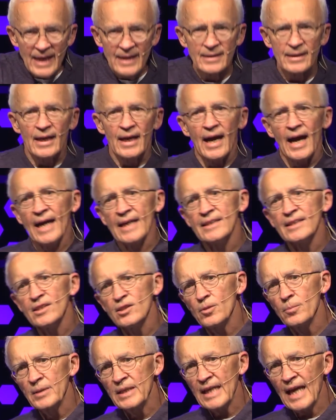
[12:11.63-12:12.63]
that, I
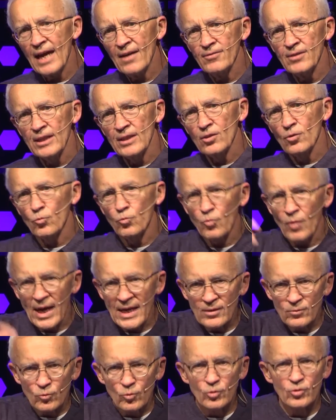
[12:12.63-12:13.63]
need to be having the
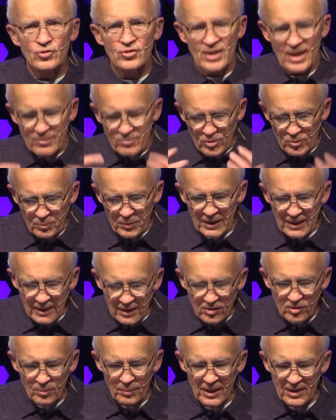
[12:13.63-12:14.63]
right words I'm
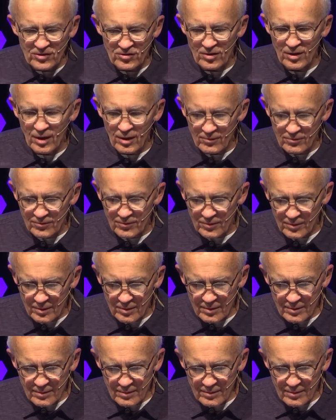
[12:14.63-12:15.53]
speaking to myself.